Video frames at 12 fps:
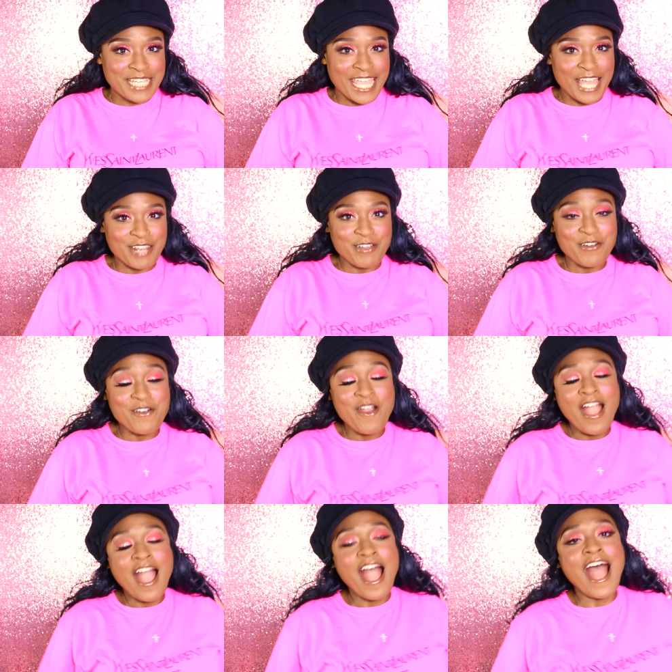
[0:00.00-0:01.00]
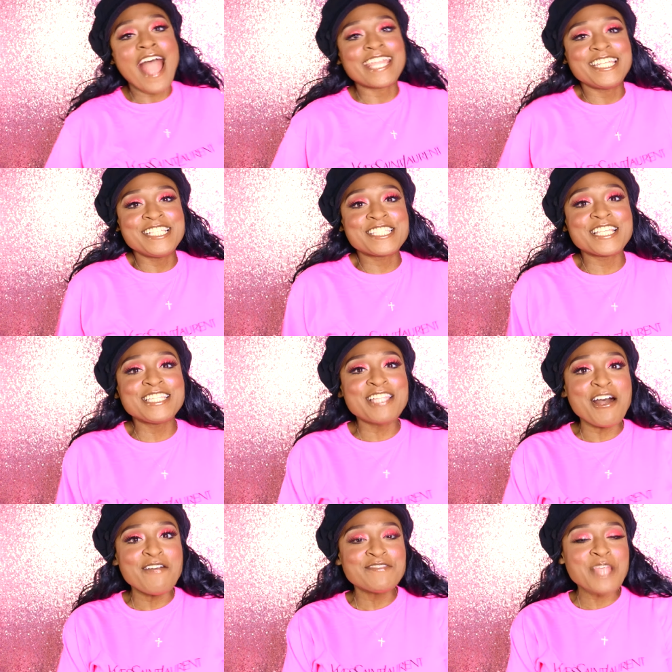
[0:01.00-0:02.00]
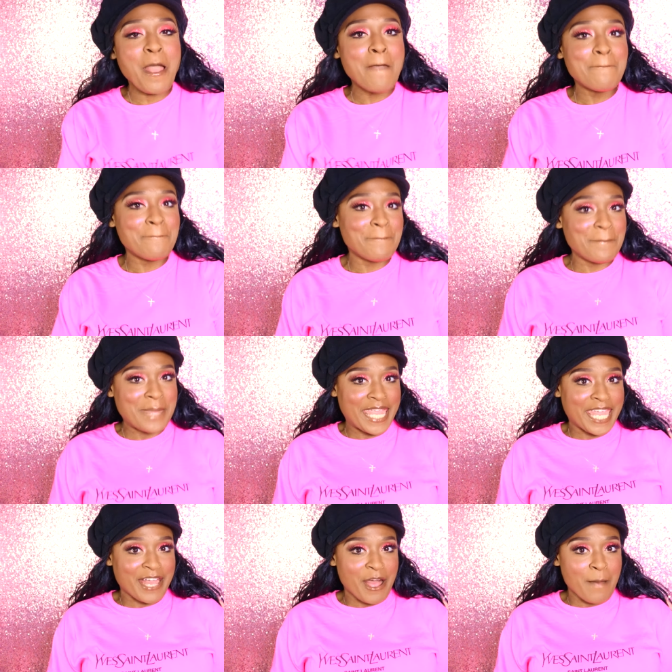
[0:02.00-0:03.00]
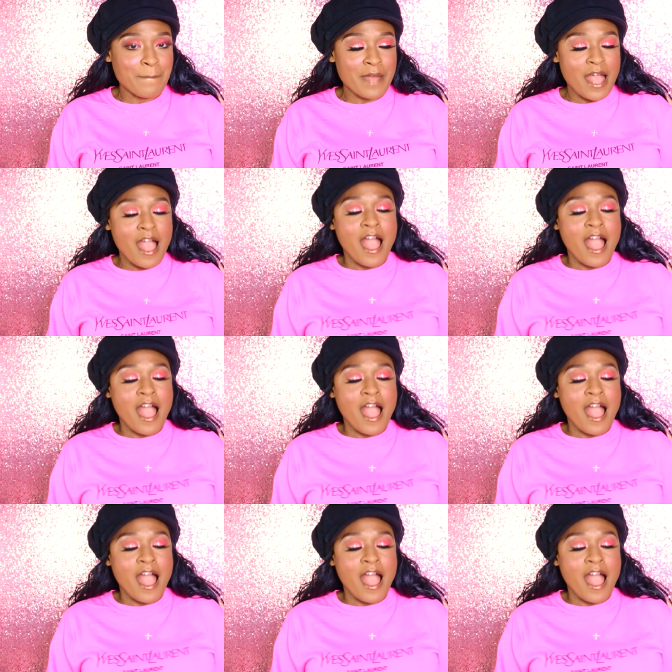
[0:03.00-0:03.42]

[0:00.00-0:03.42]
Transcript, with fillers: channel, Ayesha Loves Makeup.